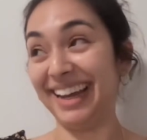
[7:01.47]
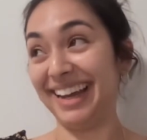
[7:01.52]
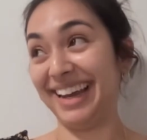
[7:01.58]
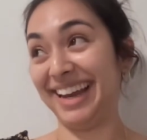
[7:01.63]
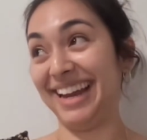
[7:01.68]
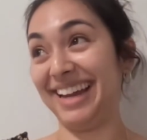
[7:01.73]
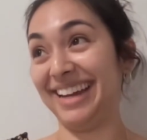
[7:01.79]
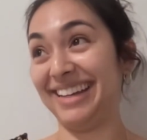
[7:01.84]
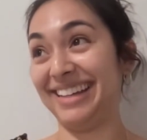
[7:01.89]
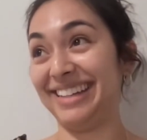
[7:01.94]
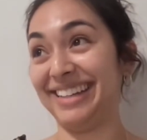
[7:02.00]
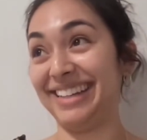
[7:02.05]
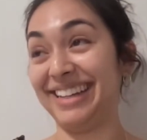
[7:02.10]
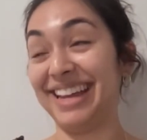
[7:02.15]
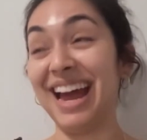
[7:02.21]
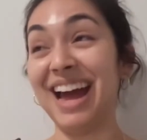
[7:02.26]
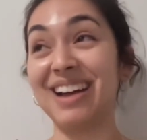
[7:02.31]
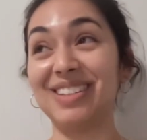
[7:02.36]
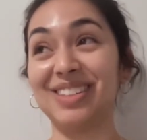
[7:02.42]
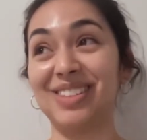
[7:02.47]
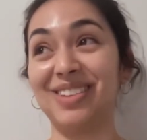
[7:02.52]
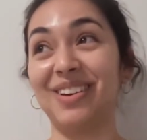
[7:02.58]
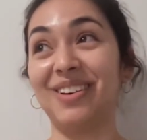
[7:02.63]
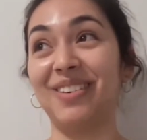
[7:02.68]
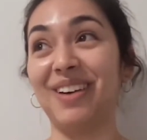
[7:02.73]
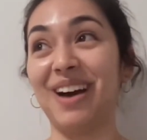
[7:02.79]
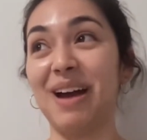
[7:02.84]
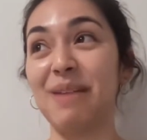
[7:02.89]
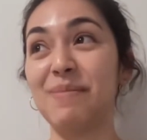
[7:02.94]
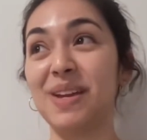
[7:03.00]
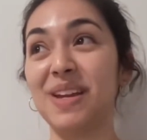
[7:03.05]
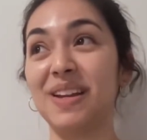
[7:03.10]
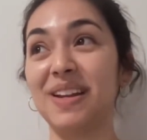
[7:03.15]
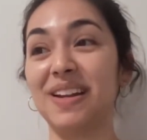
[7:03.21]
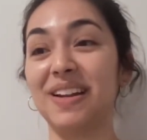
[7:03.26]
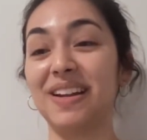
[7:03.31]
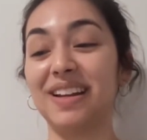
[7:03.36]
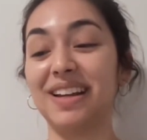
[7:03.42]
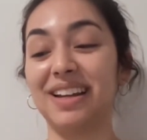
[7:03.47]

And yeah, so I mean,